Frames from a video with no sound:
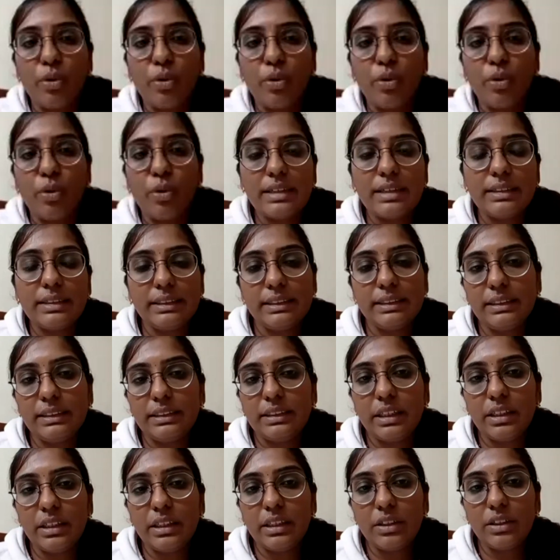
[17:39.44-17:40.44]

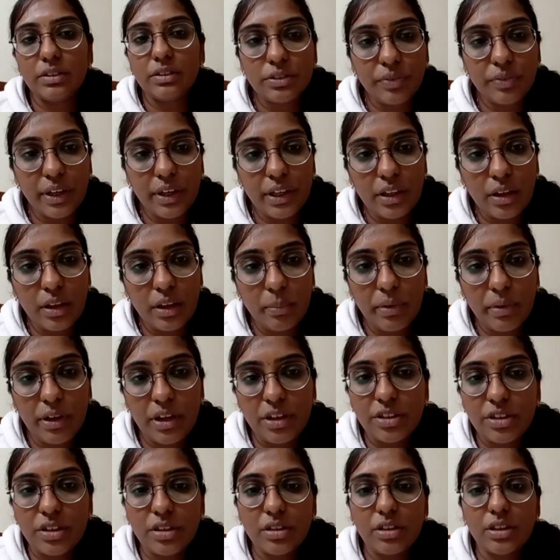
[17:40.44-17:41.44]
assistance when the
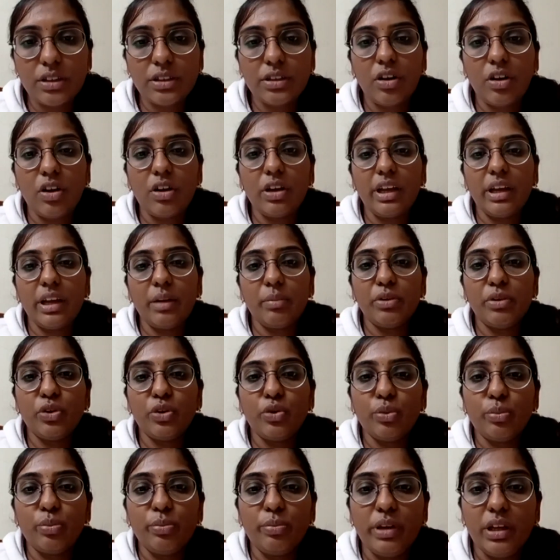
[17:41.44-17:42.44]
patient is not able to
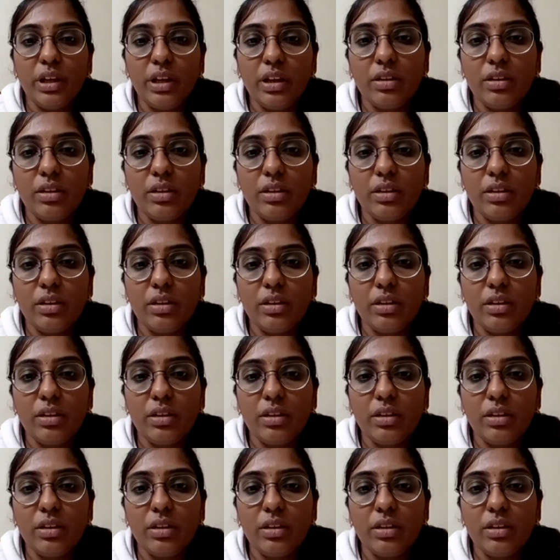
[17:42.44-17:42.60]
breathe.